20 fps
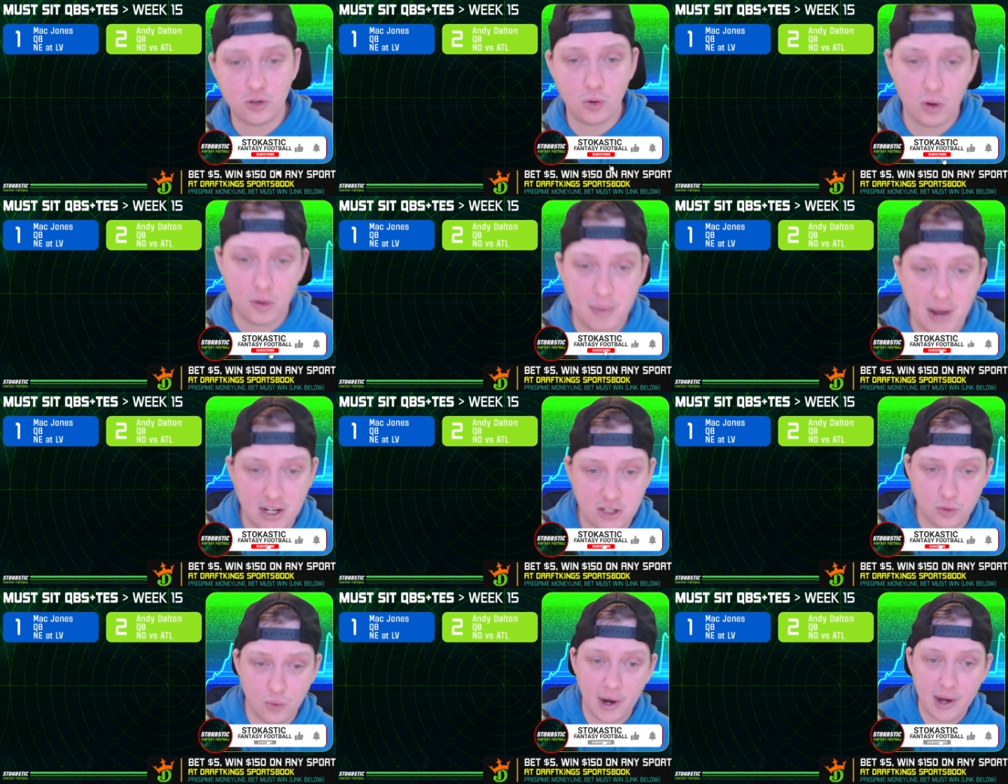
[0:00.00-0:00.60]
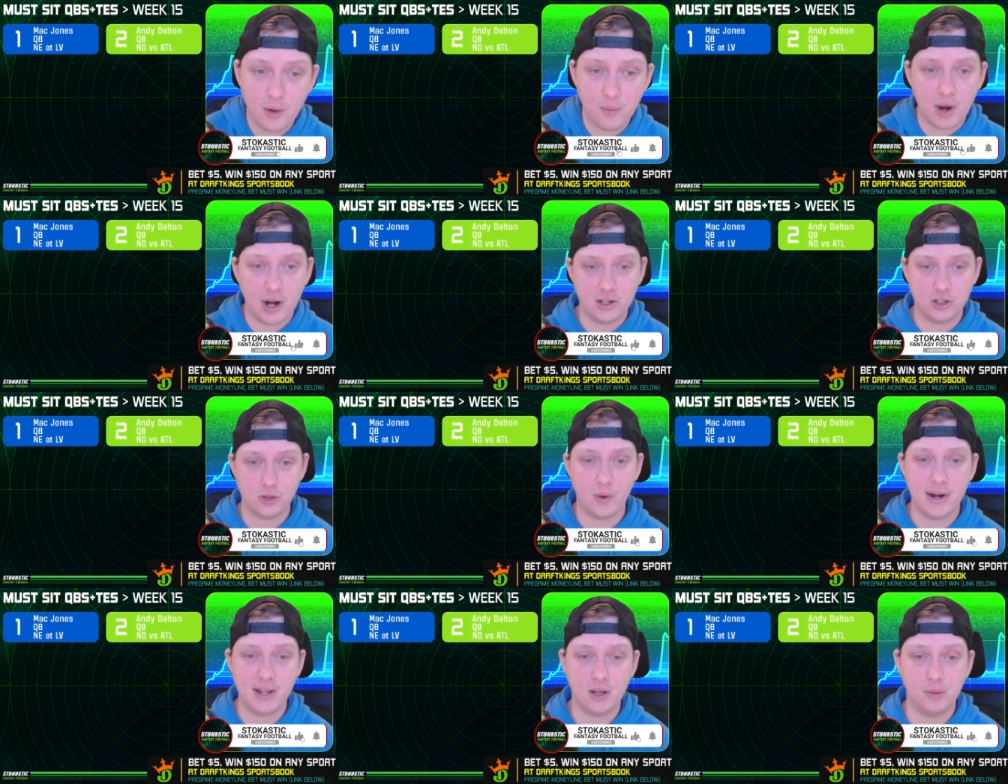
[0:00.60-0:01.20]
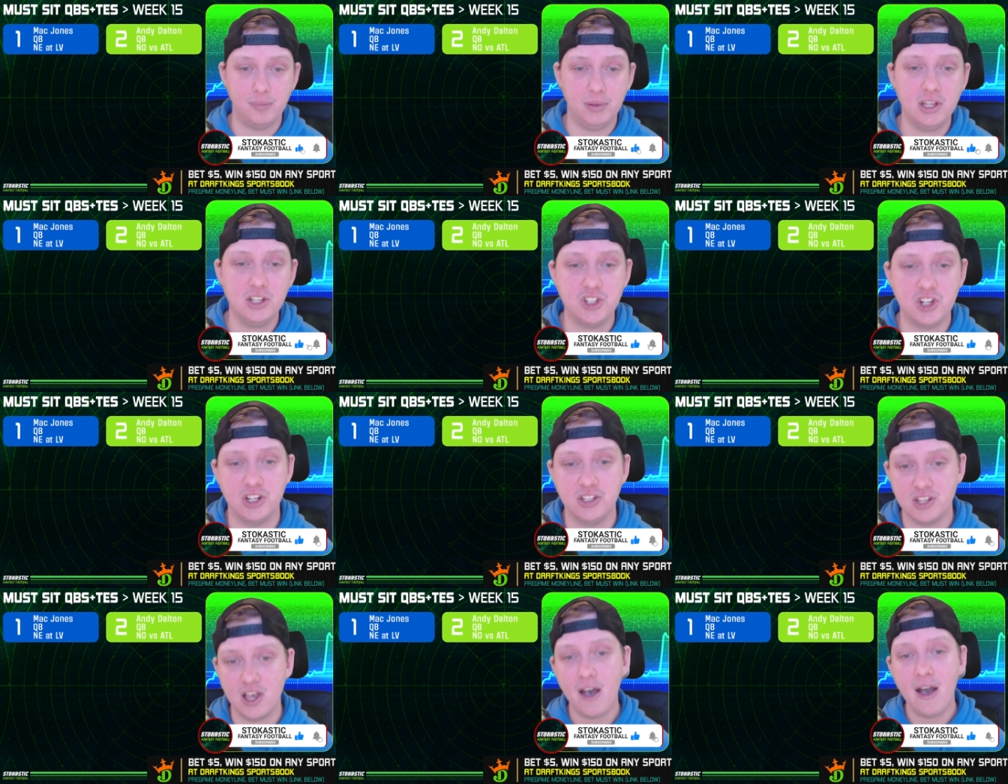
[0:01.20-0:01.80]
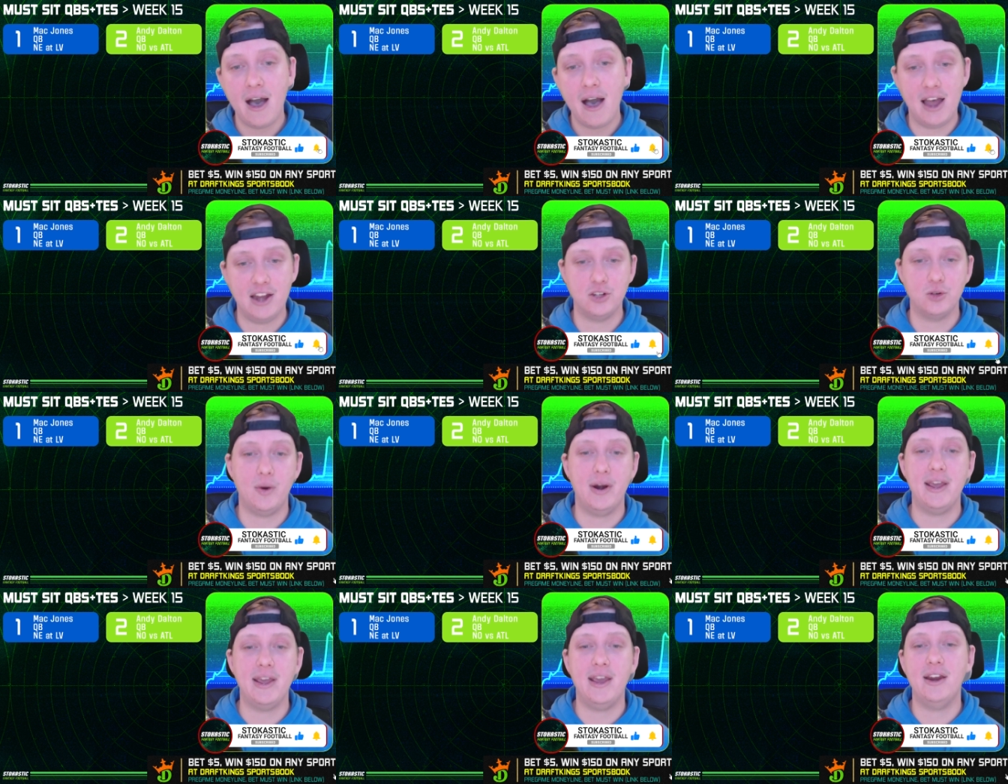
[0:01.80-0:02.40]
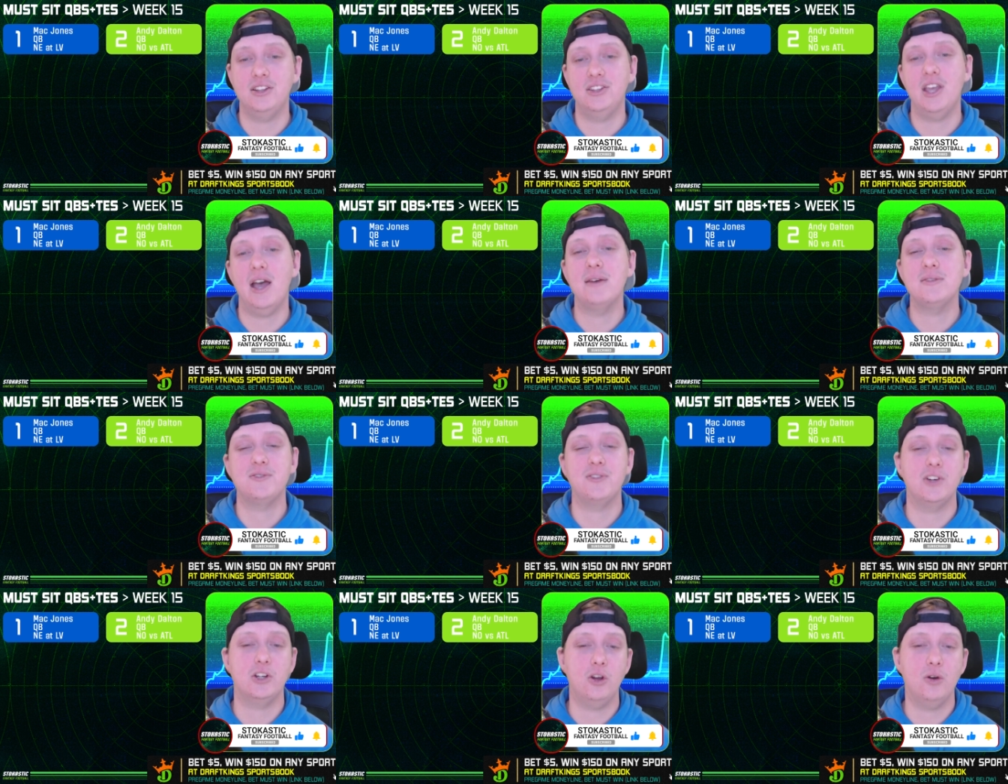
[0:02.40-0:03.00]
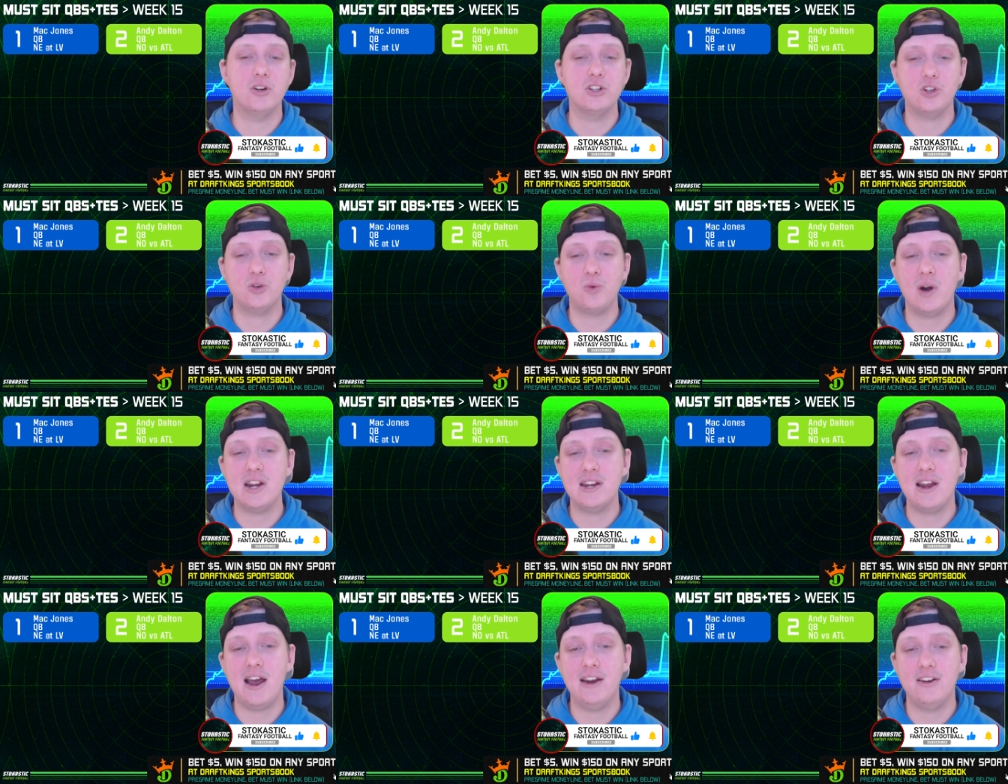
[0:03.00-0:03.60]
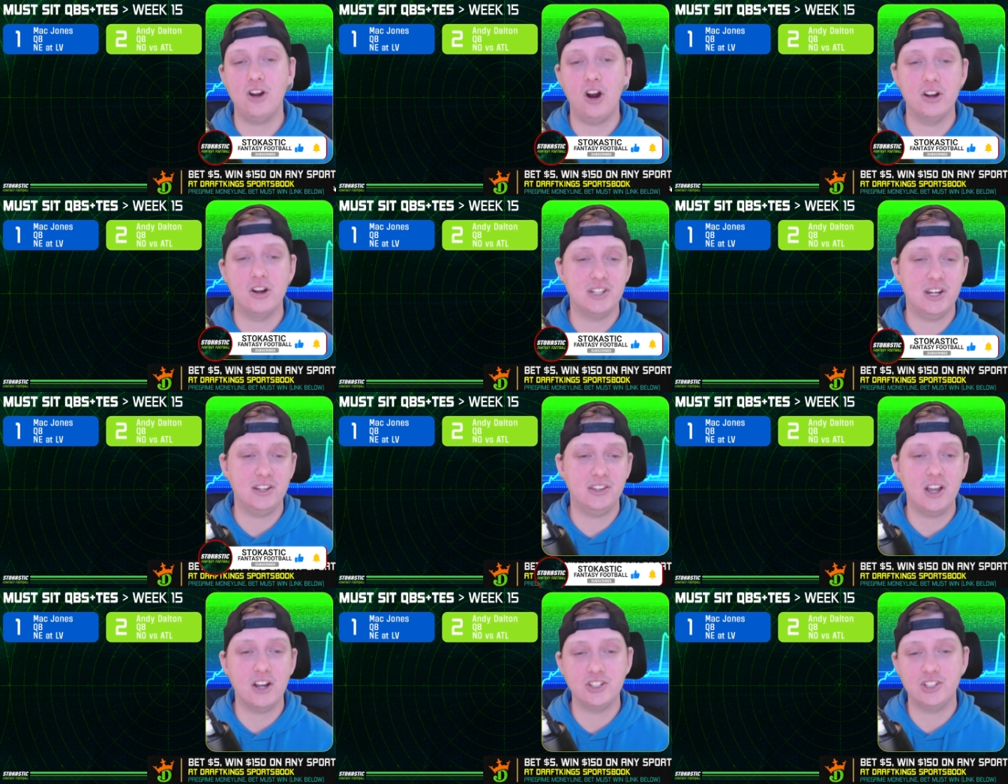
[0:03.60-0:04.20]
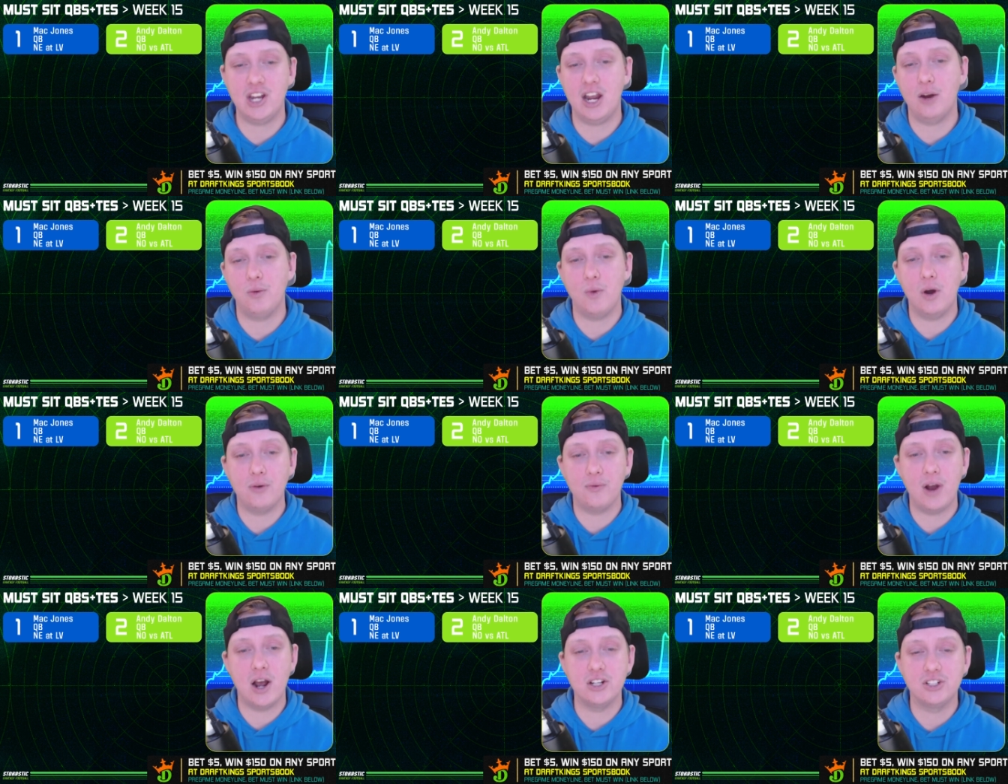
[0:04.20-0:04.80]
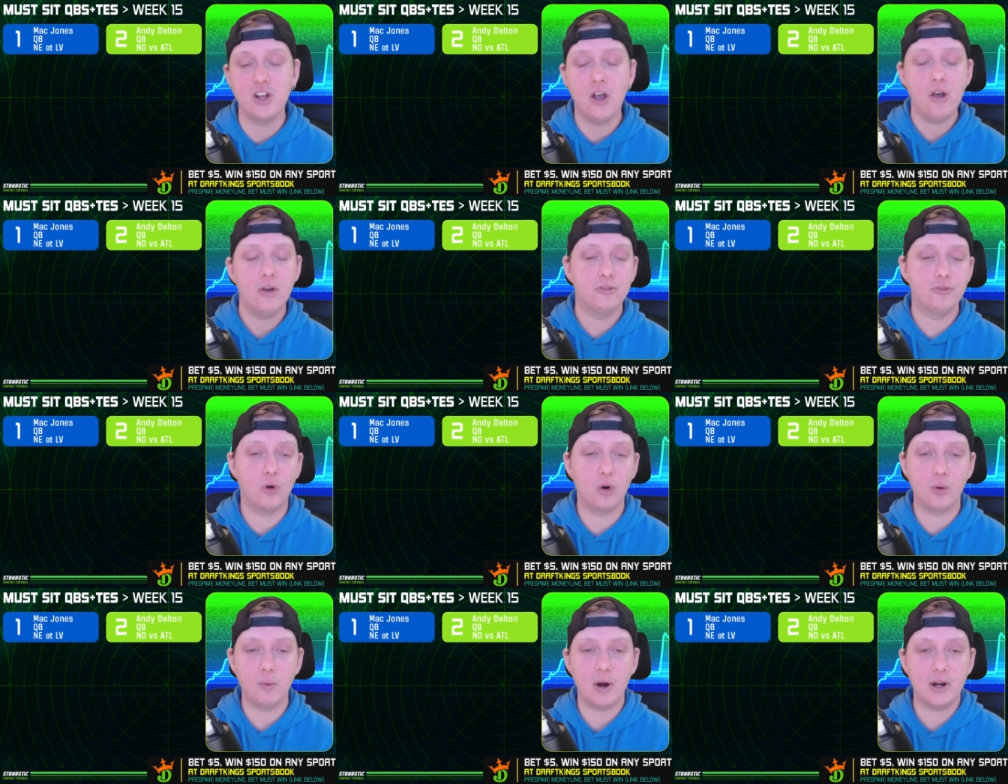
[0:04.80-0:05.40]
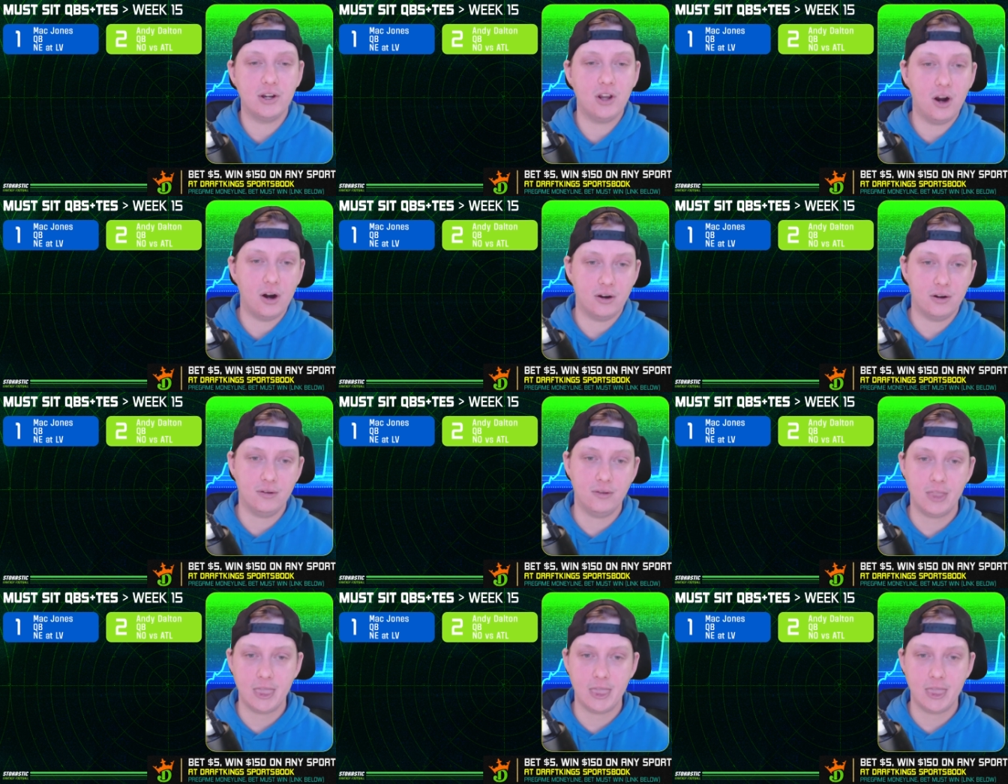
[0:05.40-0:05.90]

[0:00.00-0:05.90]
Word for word: Quarterback twenty-one, twenty completions on twenty-eight attempts for two hundred twenty-nine yards and a touchdown. One rush for one yard.